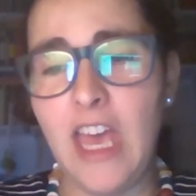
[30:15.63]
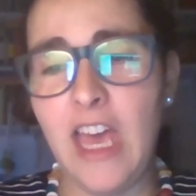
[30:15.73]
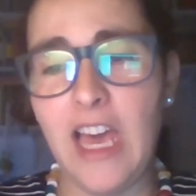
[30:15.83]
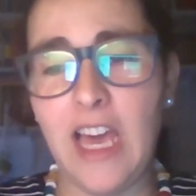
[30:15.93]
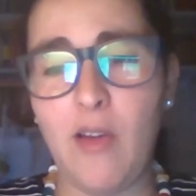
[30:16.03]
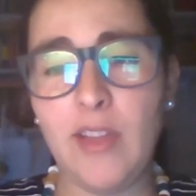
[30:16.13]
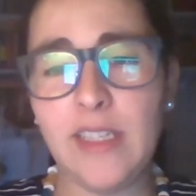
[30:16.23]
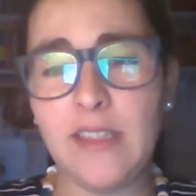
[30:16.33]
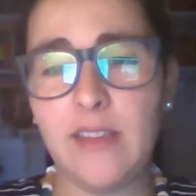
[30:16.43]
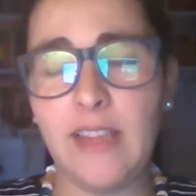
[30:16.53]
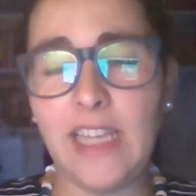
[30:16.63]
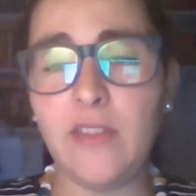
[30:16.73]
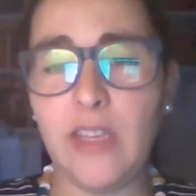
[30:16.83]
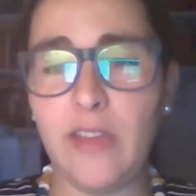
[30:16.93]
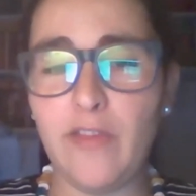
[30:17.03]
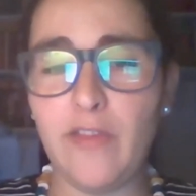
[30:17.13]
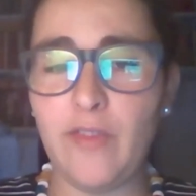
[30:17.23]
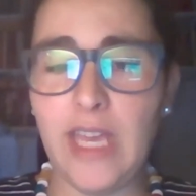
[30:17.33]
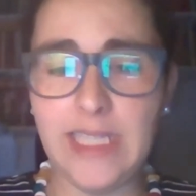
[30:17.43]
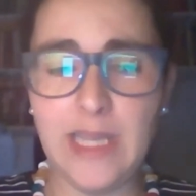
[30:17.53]
I always like to give
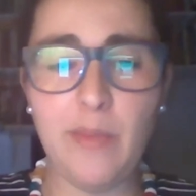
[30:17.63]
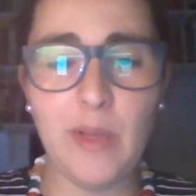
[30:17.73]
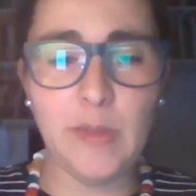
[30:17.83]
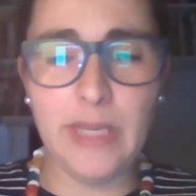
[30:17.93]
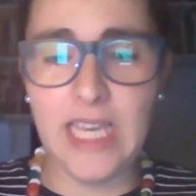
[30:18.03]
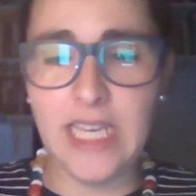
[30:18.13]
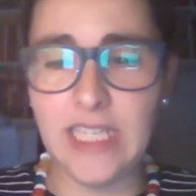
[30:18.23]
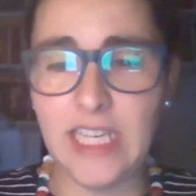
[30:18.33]
examples because,